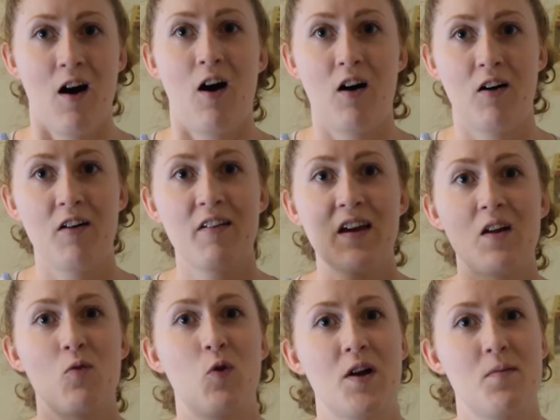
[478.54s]
all
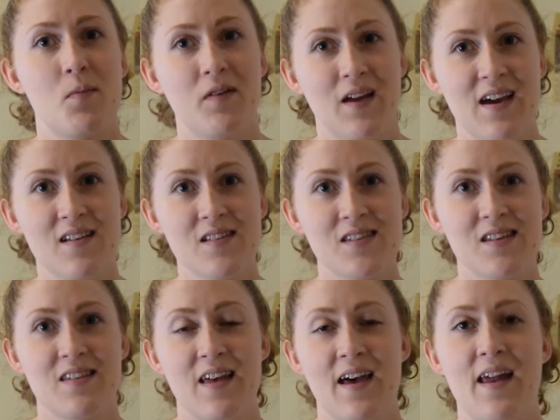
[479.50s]
in one place,
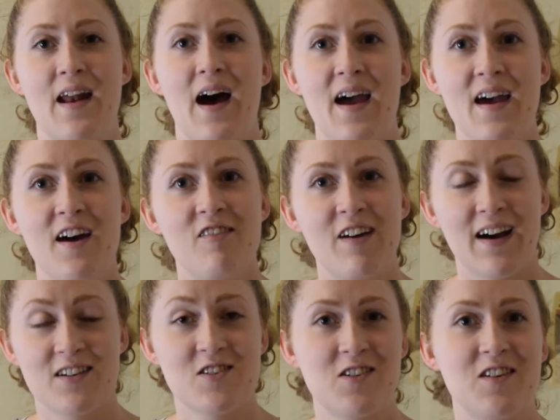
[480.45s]
then I have
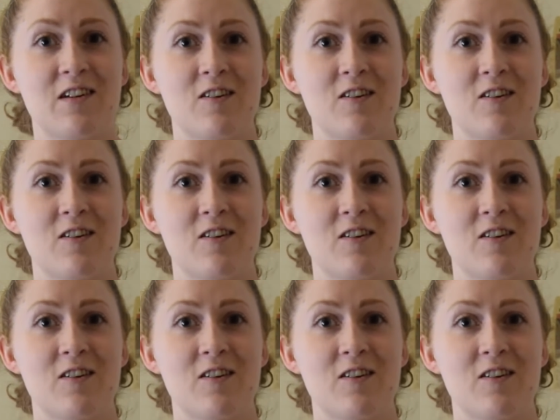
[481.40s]
actually